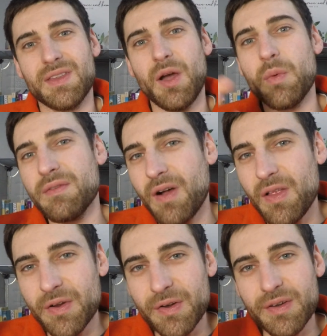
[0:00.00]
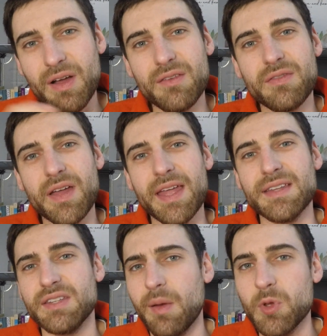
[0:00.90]
Now, we've all heard of
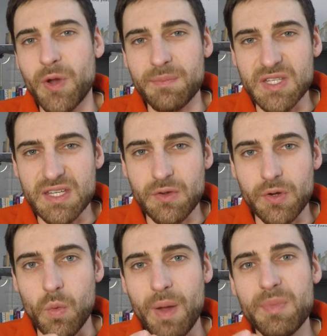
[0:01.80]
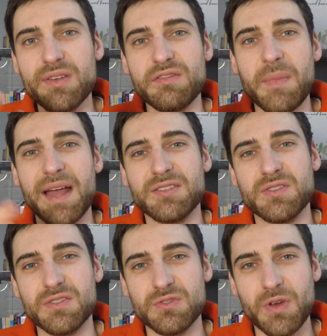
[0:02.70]
a WMD or a weapon of mass
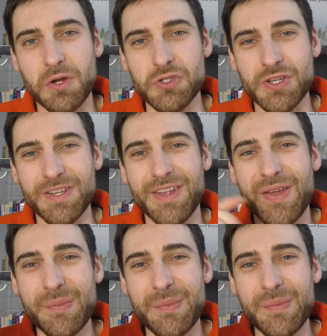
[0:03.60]
destruction,